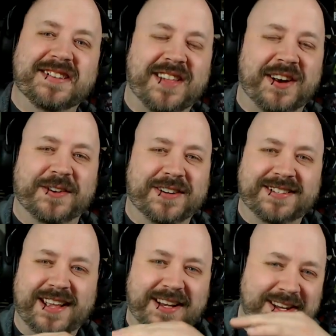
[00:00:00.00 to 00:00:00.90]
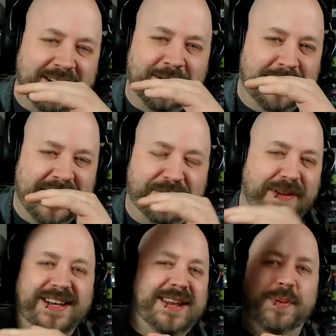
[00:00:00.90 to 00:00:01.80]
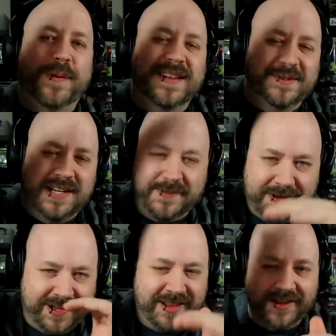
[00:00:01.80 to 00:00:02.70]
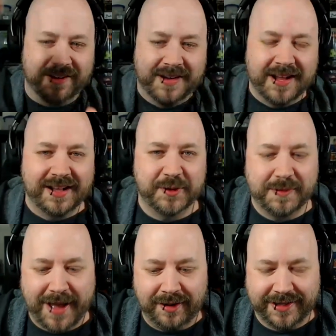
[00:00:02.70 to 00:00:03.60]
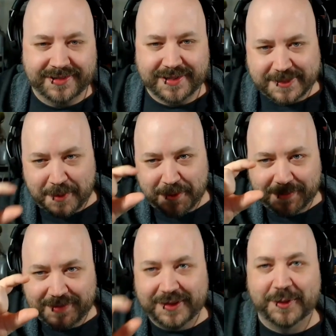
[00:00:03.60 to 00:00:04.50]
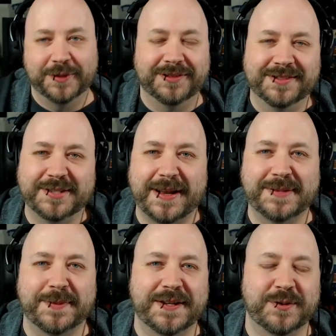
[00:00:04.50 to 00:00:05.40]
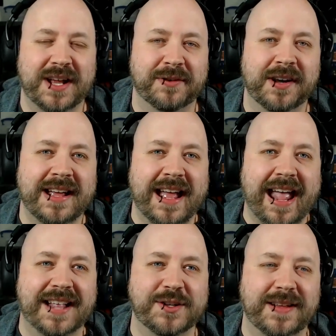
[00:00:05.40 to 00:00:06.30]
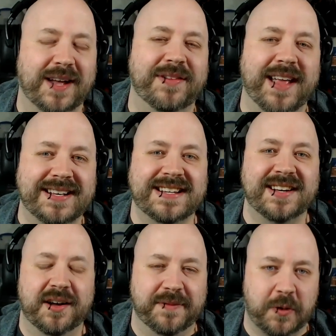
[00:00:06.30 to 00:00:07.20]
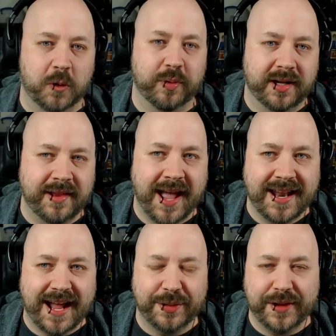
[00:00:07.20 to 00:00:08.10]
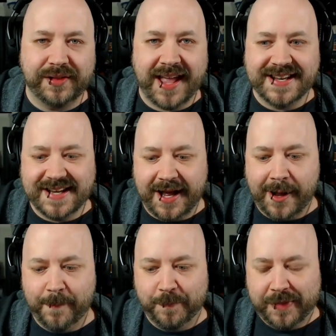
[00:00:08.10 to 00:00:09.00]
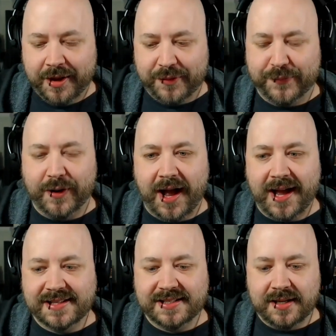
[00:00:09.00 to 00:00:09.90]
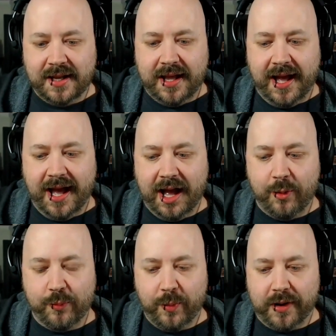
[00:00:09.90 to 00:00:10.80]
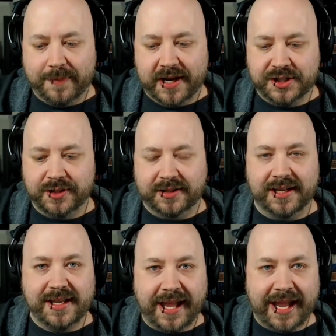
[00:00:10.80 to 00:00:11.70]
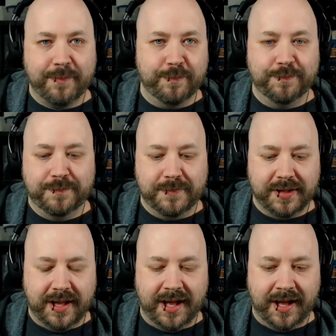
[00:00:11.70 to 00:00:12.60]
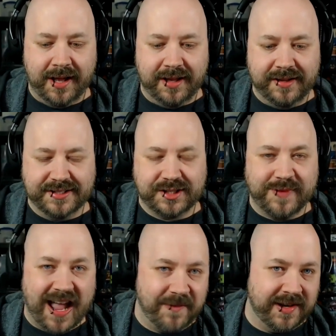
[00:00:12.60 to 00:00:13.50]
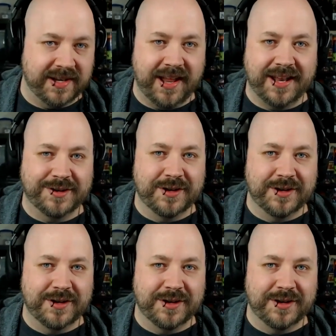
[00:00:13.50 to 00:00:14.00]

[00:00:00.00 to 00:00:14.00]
that are just like, infinity points or whatever, and they're doing battle against these small little space marines or whatever. And so I love the idea of incorporating that. I think that for us, we want to make sure that the game is thriving